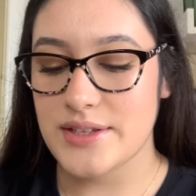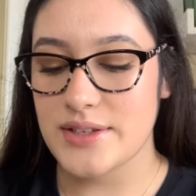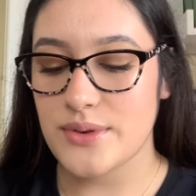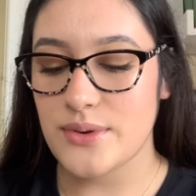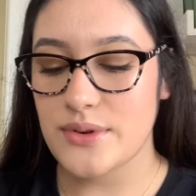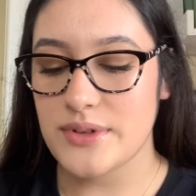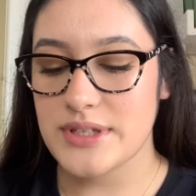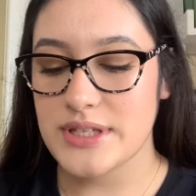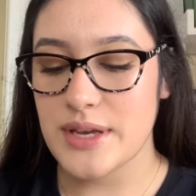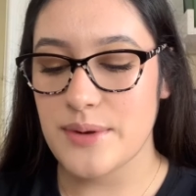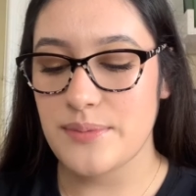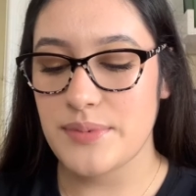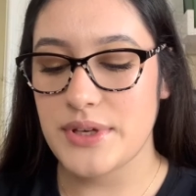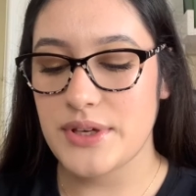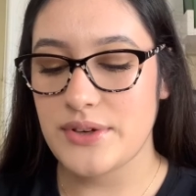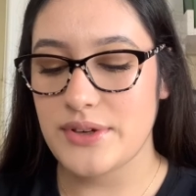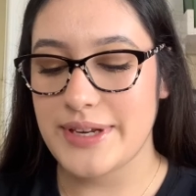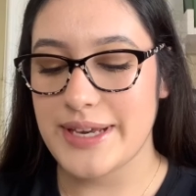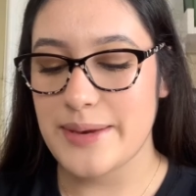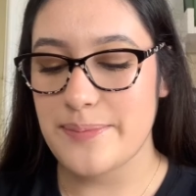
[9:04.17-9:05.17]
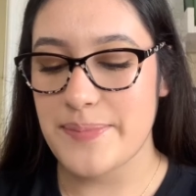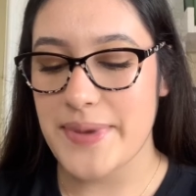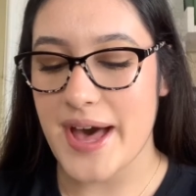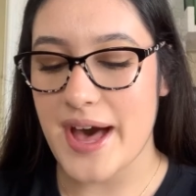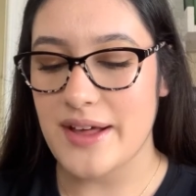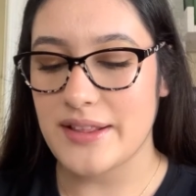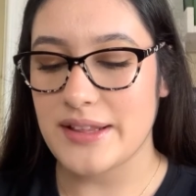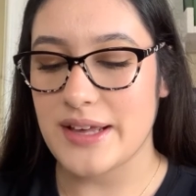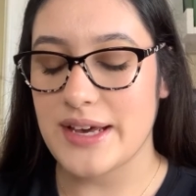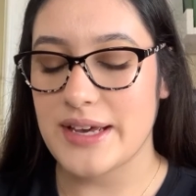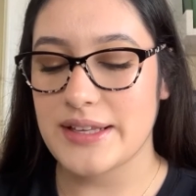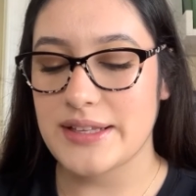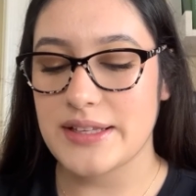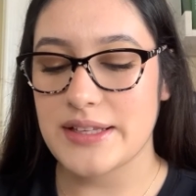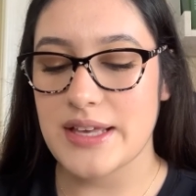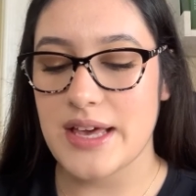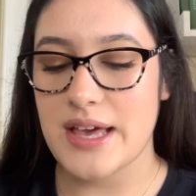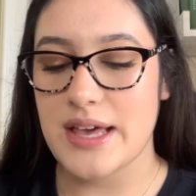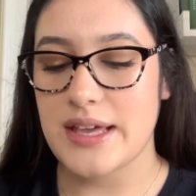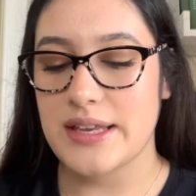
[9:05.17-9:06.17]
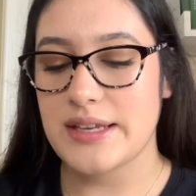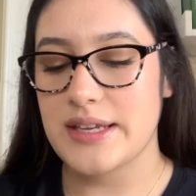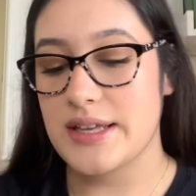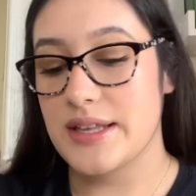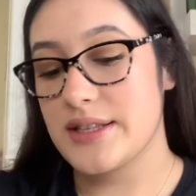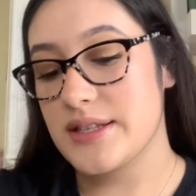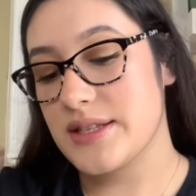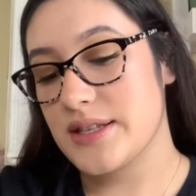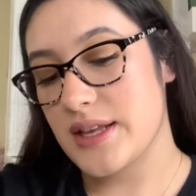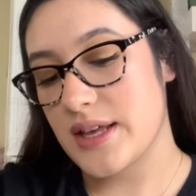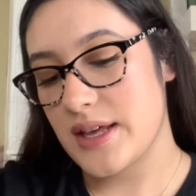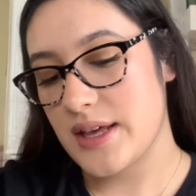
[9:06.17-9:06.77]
Ulta Beauty palette and it's